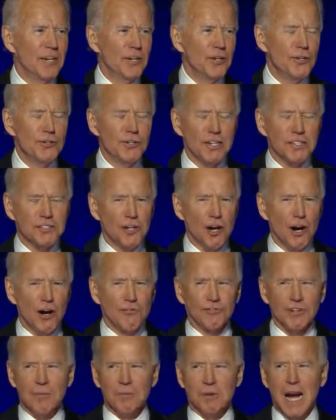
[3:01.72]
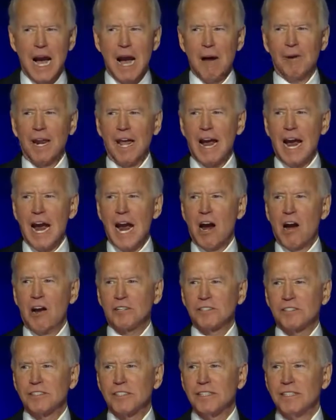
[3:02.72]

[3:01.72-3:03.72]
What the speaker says: who you just heard from, Kamala Harris,